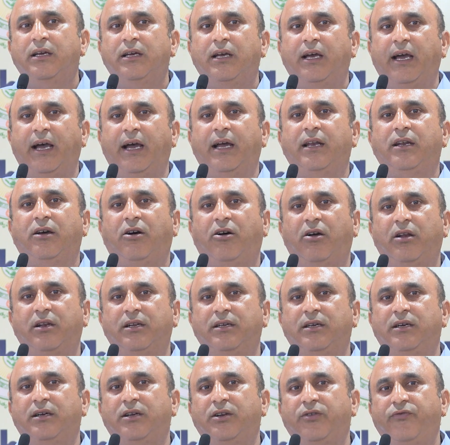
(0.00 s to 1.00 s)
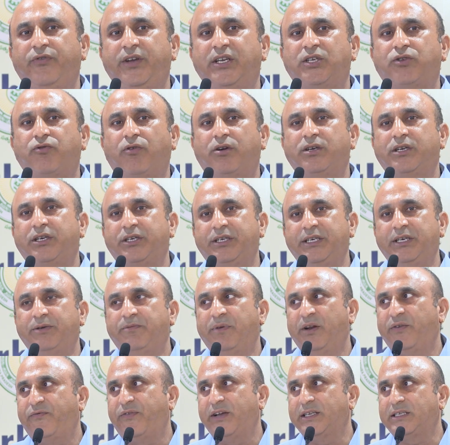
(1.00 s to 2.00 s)
and our wastewater
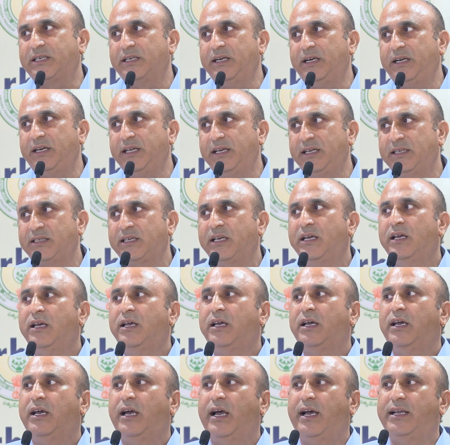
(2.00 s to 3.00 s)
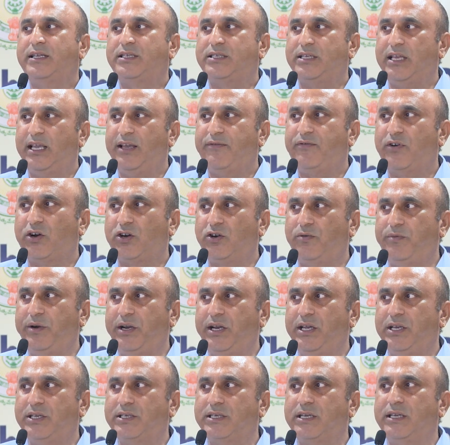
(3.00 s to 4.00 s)
treatment facilities, and safe
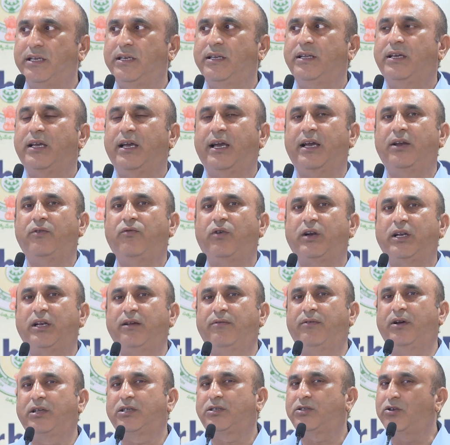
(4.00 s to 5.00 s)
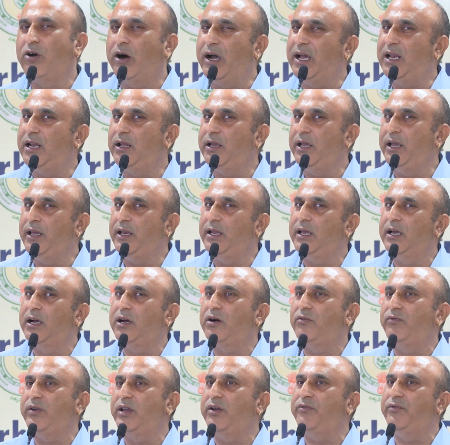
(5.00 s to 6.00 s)
accommodation, and whatever soil area
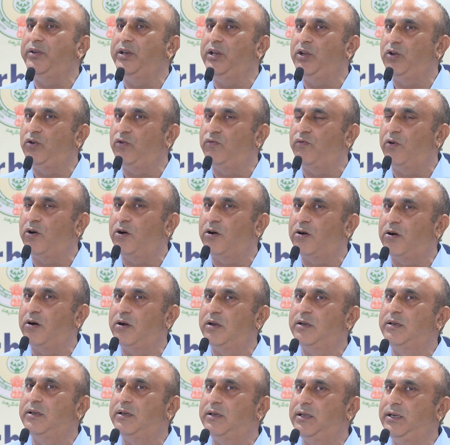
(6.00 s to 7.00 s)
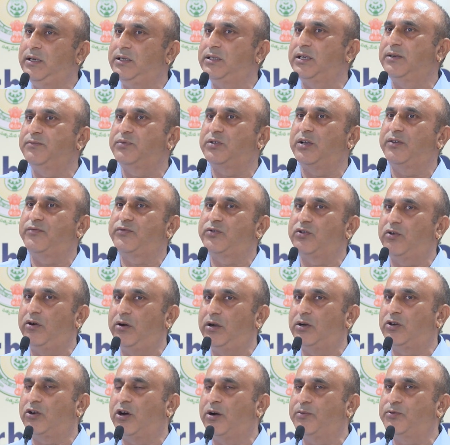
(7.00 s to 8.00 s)
where we need to work on in terms of
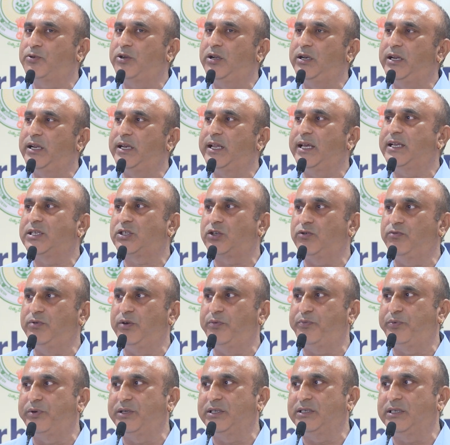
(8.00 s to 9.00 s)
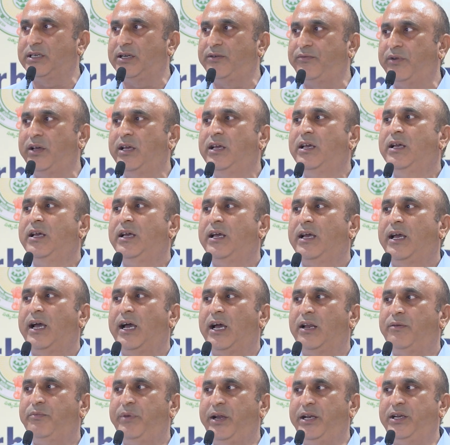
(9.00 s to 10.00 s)
topsoil, that has to be preserved,
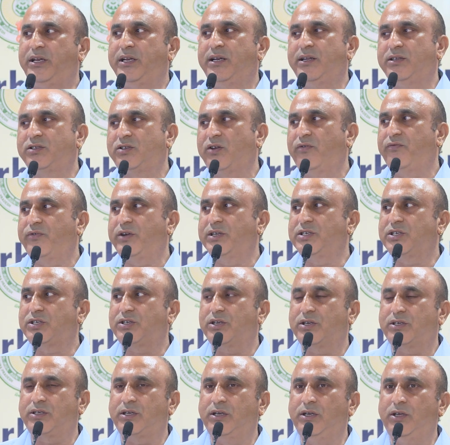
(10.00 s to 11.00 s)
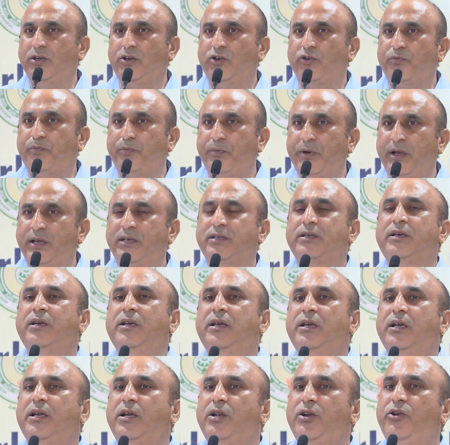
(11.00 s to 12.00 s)
and maintenance of construction equipment
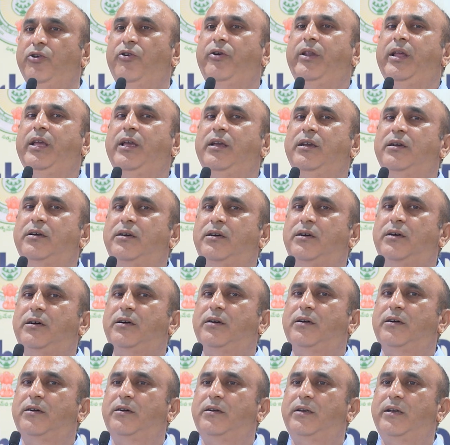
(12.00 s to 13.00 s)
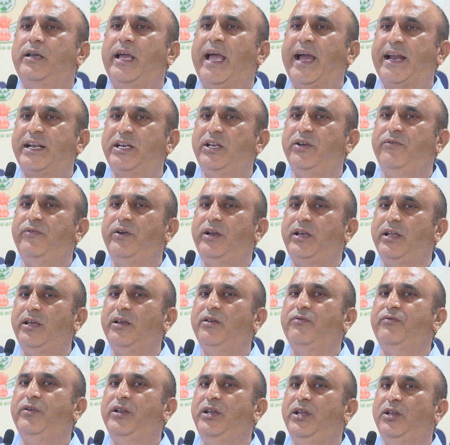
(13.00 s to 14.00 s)
during activity.
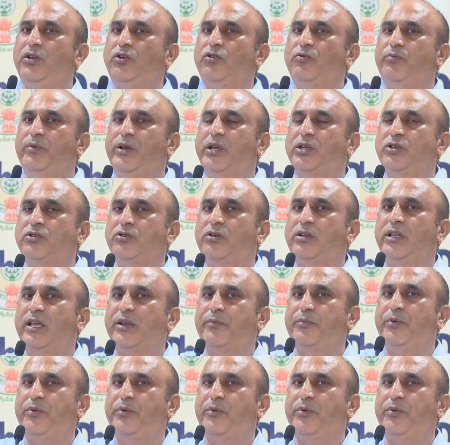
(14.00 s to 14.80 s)
We need to make sure that